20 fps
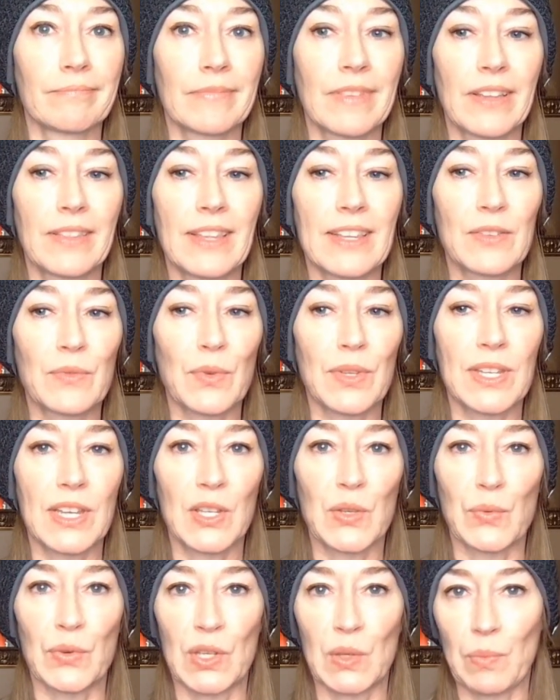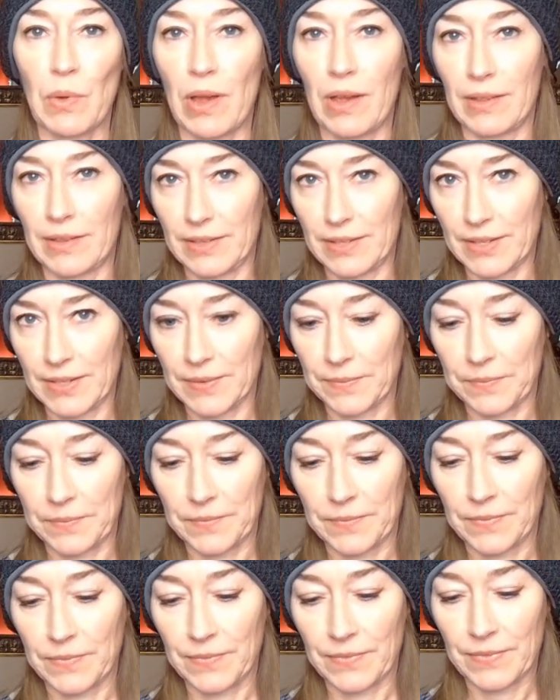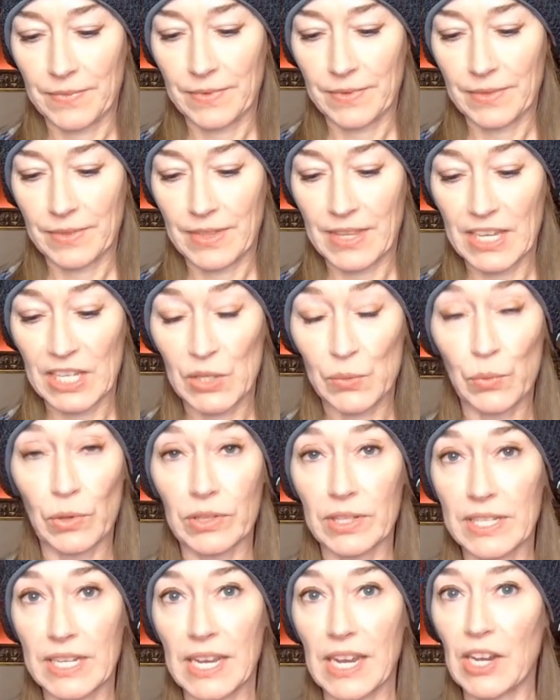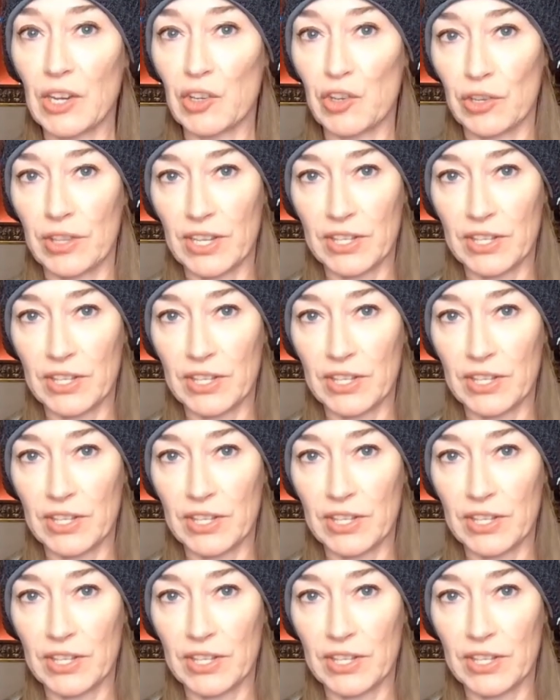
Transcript: And this was his response. This will teach.